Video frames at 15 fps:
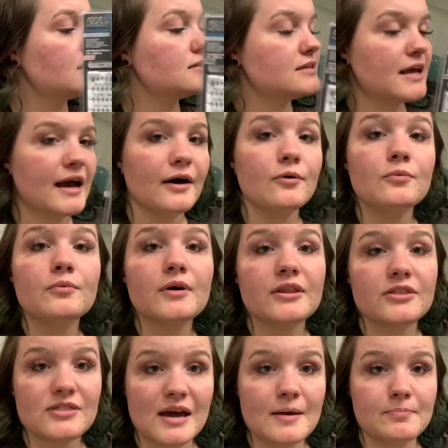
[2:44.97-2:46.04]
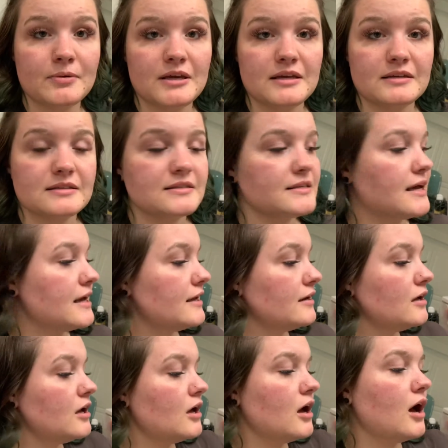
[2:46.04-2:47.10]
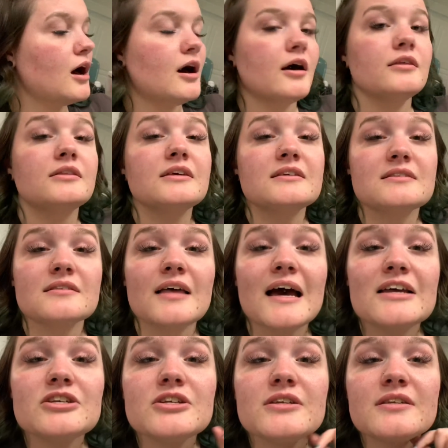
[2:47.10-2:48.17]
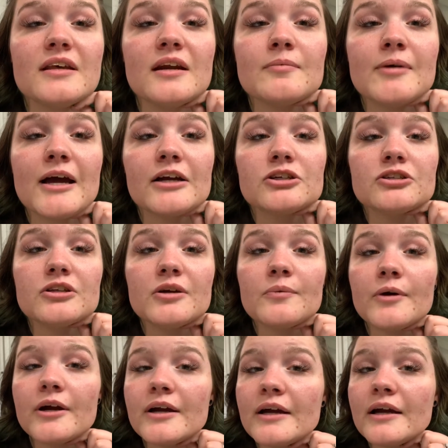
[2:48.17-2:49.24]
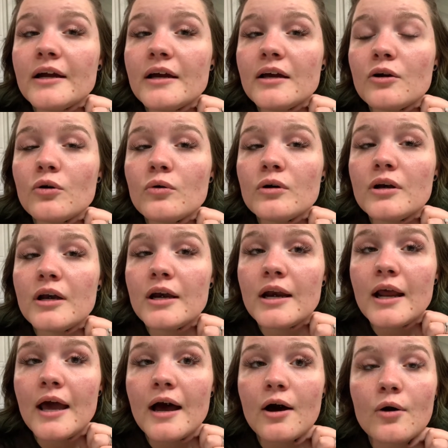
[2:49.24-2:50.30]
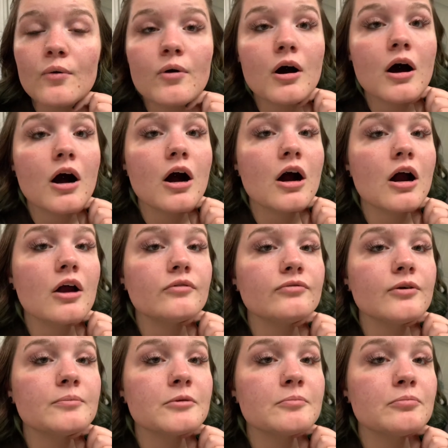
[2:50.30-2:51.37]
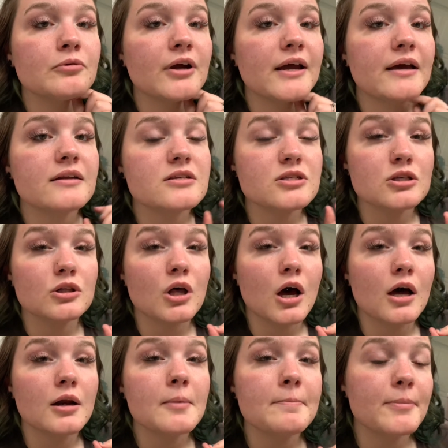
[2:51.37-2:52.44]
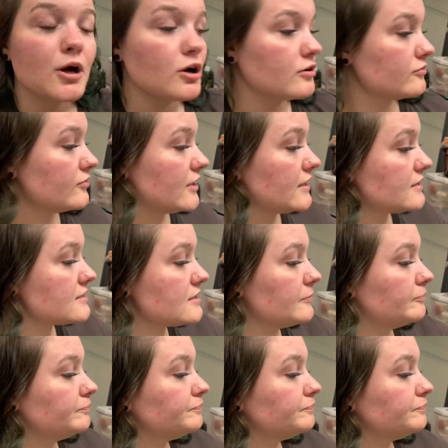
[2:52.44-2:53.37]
Now, with that being said, these lashes that I'm actually wearing now are from the brand Salon Perfect.